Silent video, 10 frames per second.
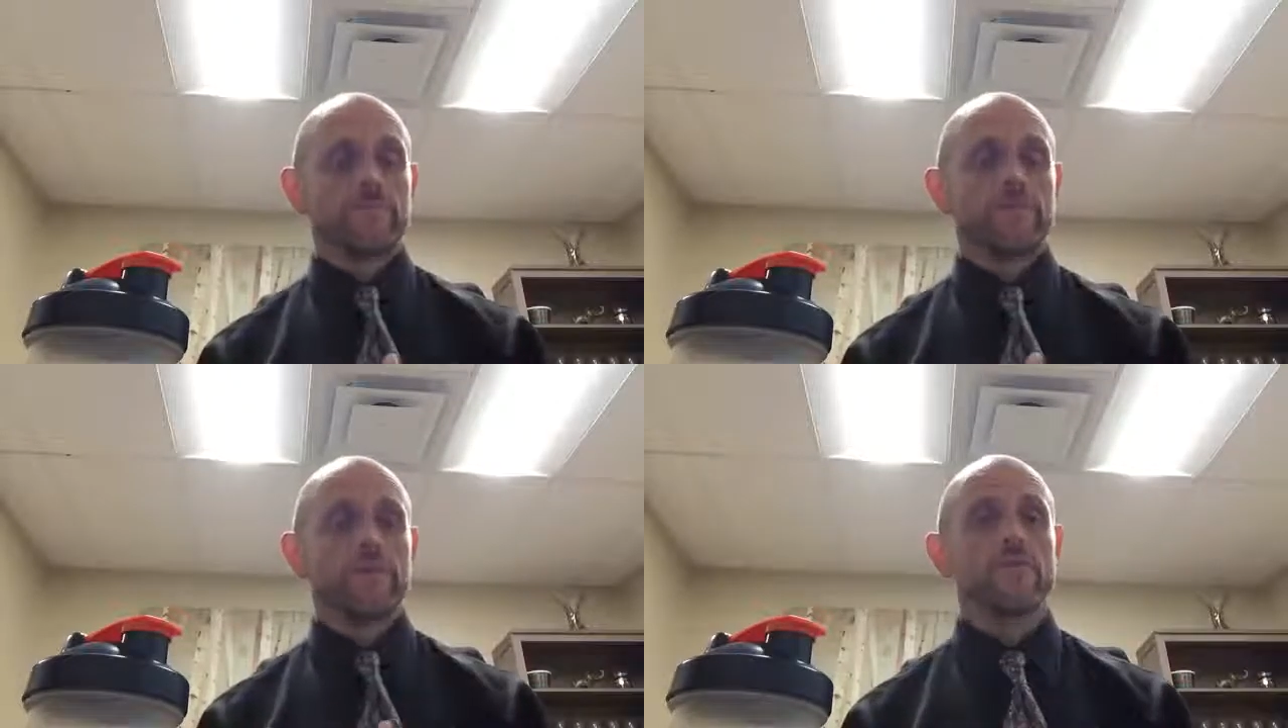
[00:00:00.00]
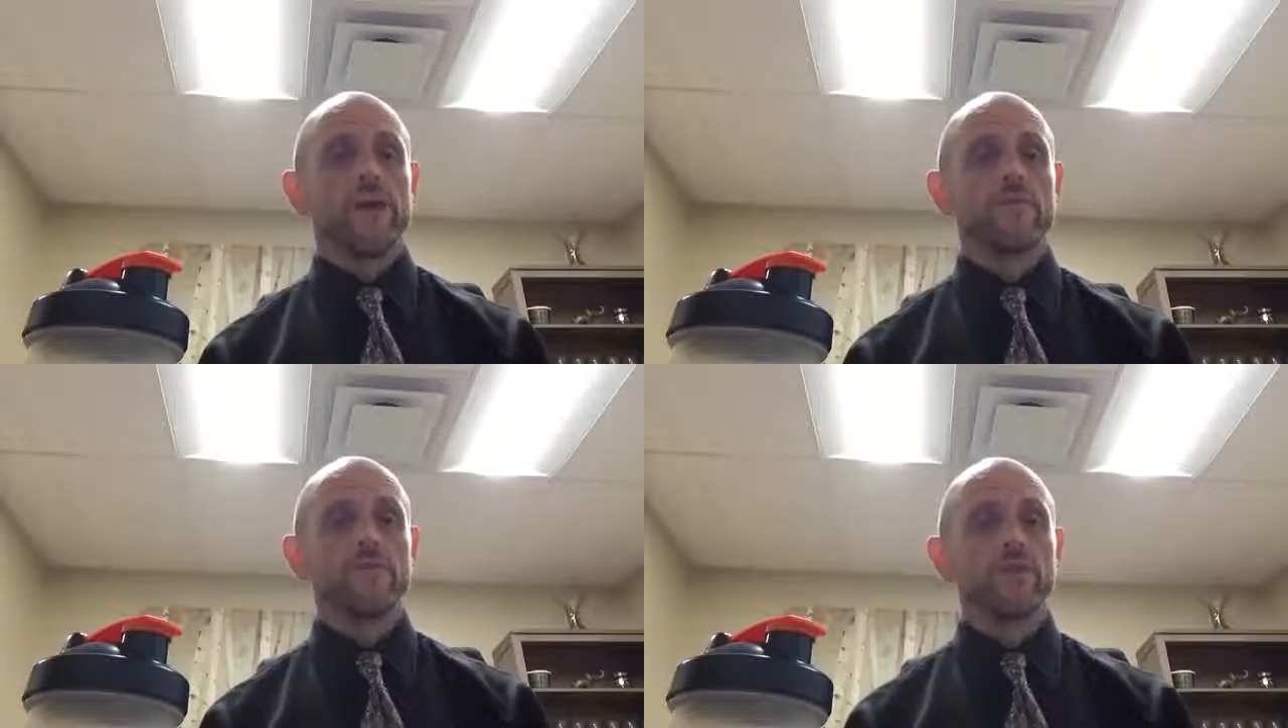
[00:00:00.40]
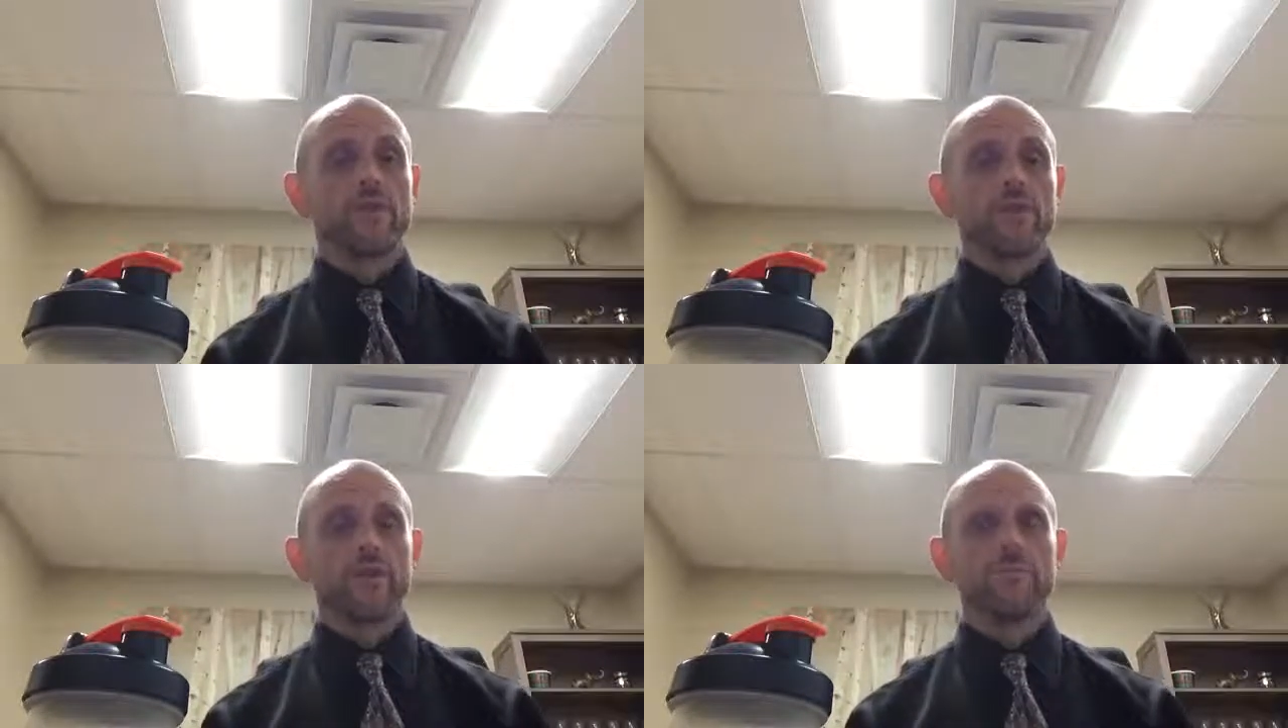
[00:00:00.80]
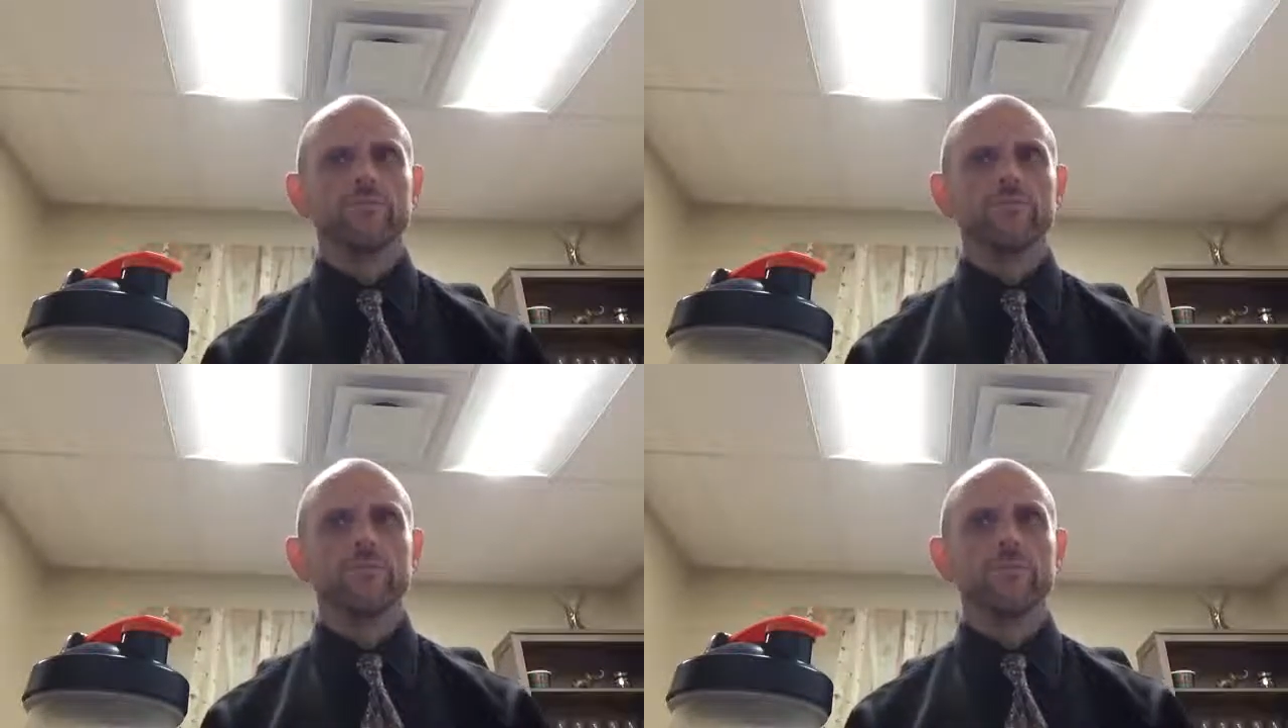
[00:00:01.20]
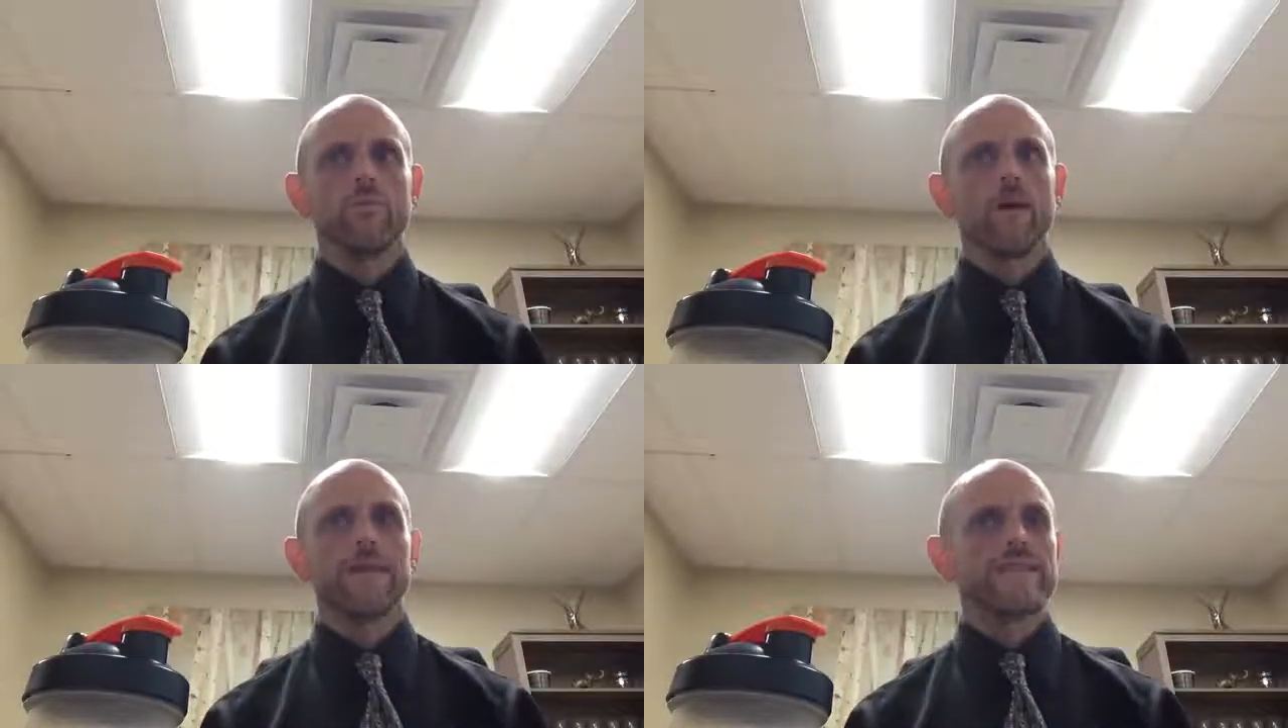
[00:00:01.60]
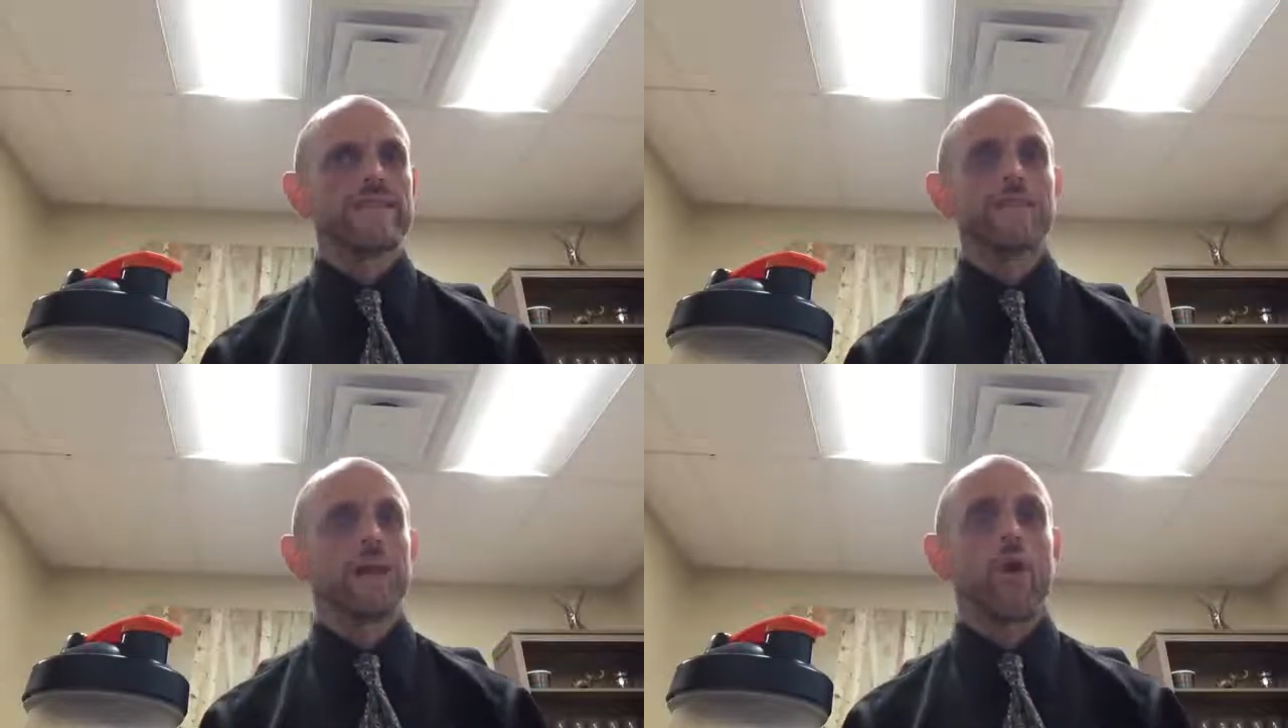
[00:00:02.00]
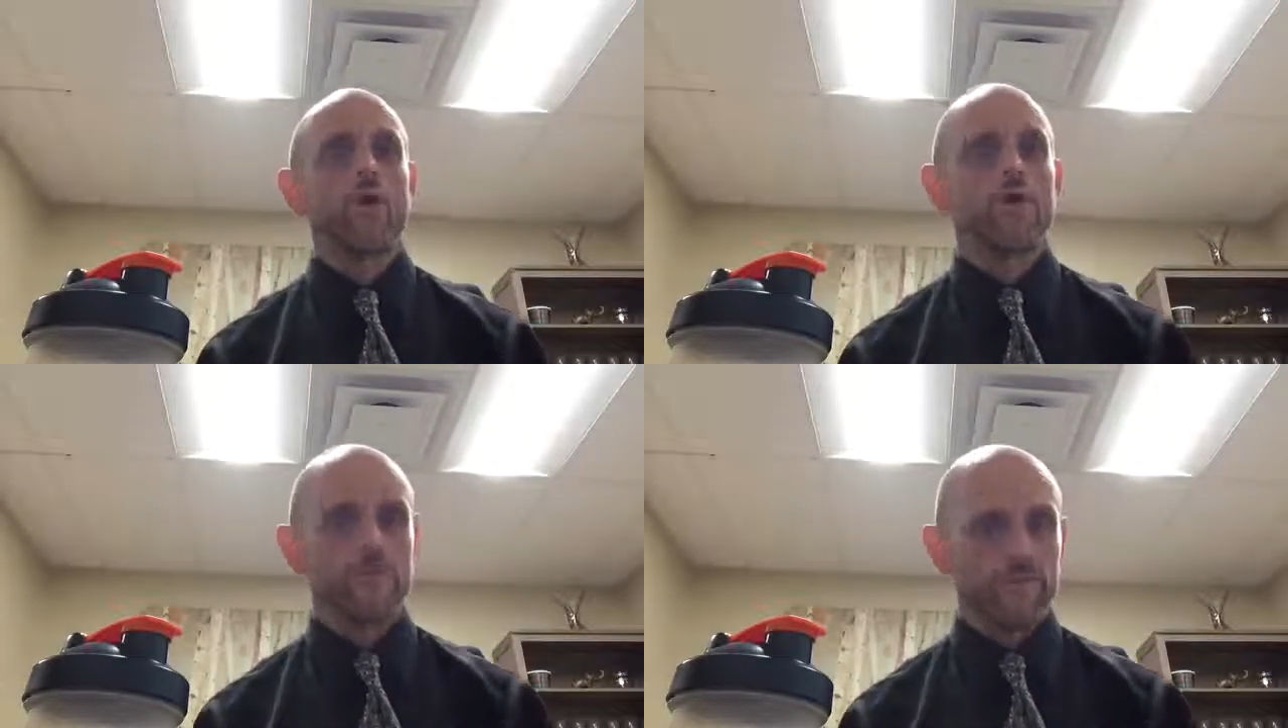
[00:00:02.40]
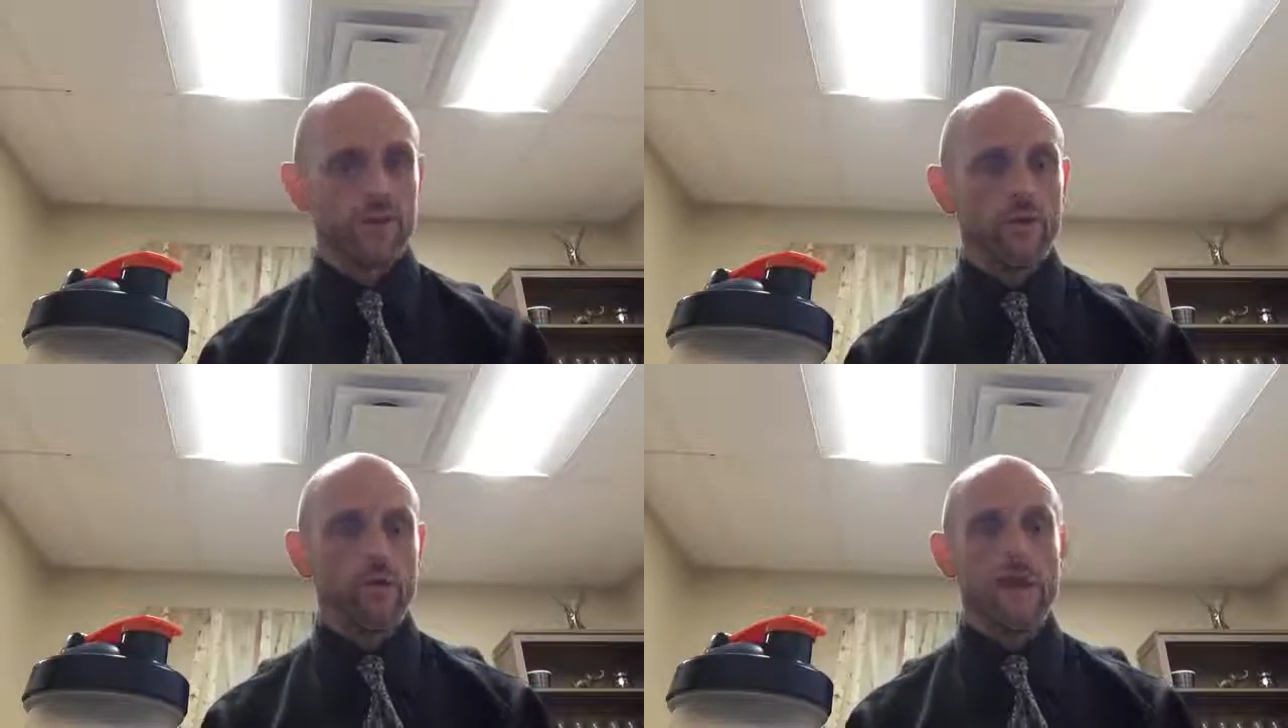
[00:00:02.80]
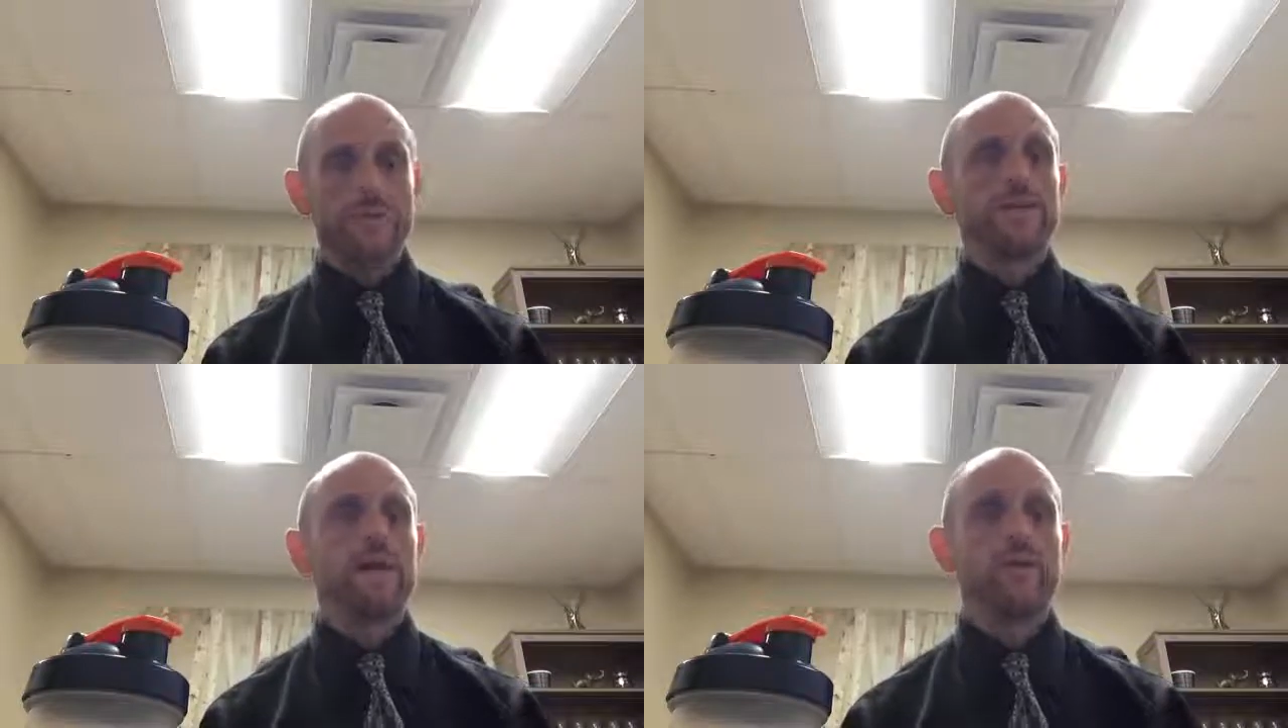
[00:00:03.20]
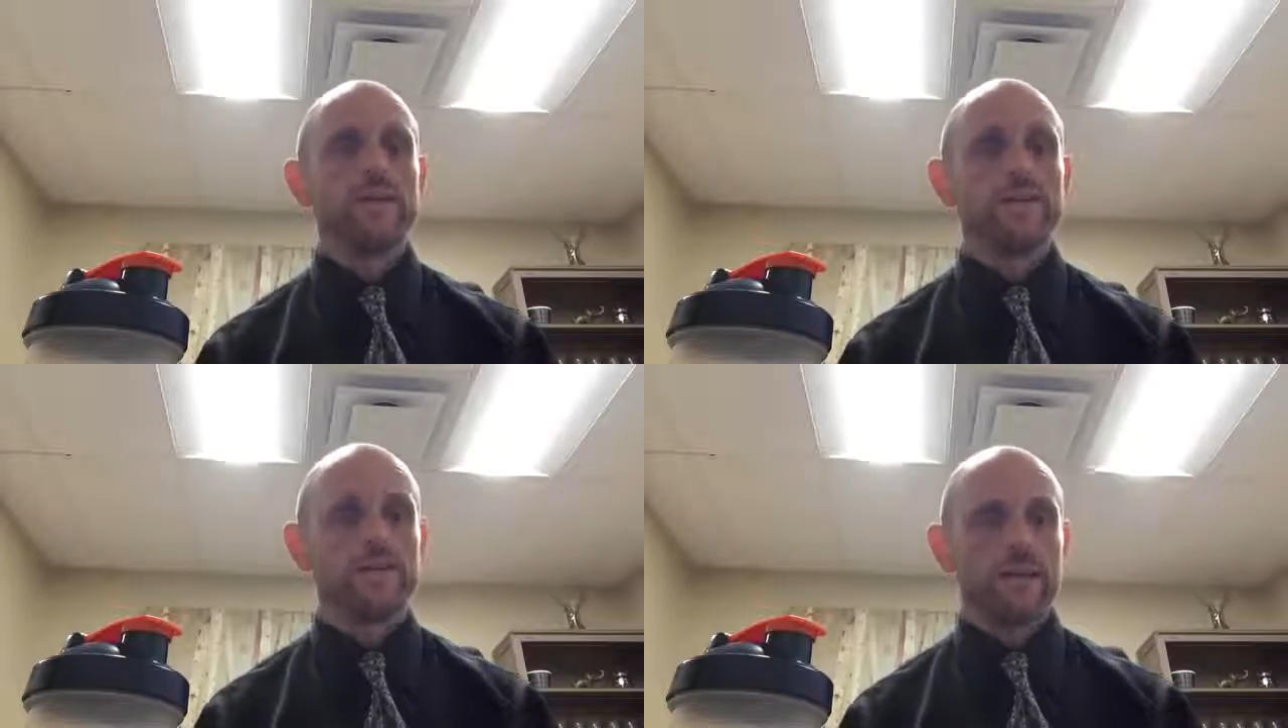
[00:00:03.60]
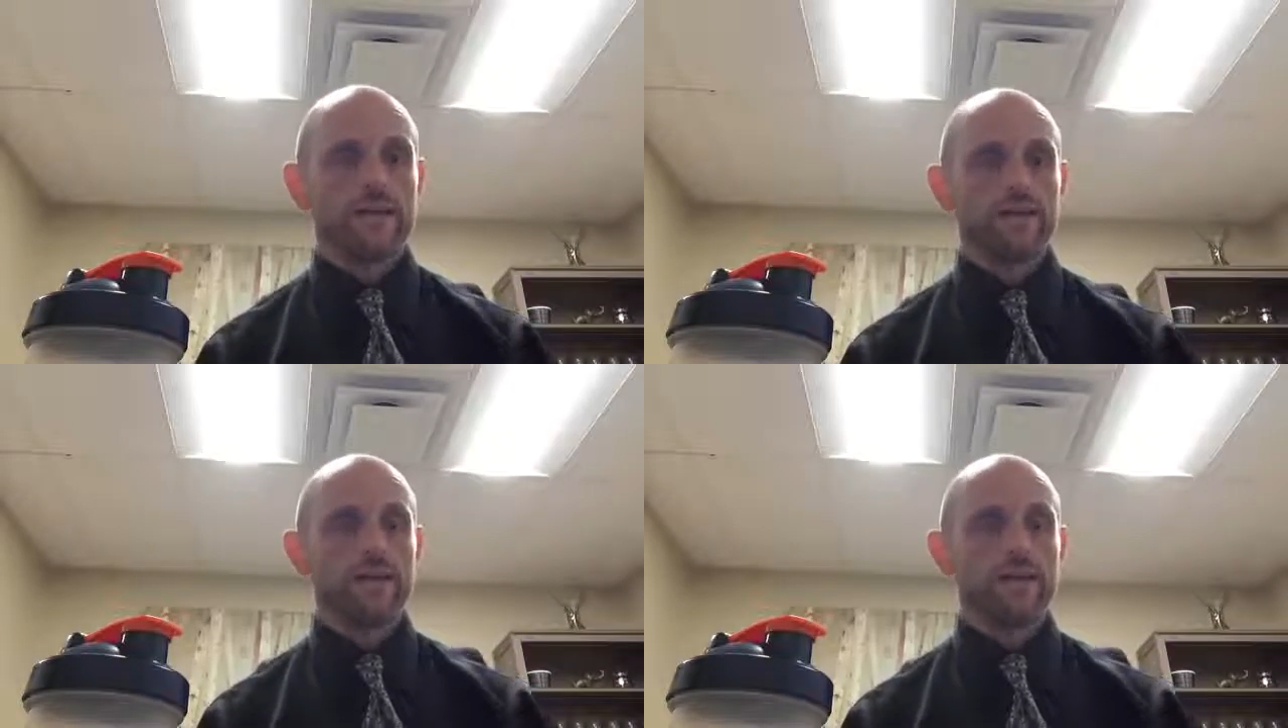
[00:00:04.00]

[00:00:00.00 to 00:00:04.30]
In fact, you'll look and go, why is this not harder for me? Or why am I not winded yet?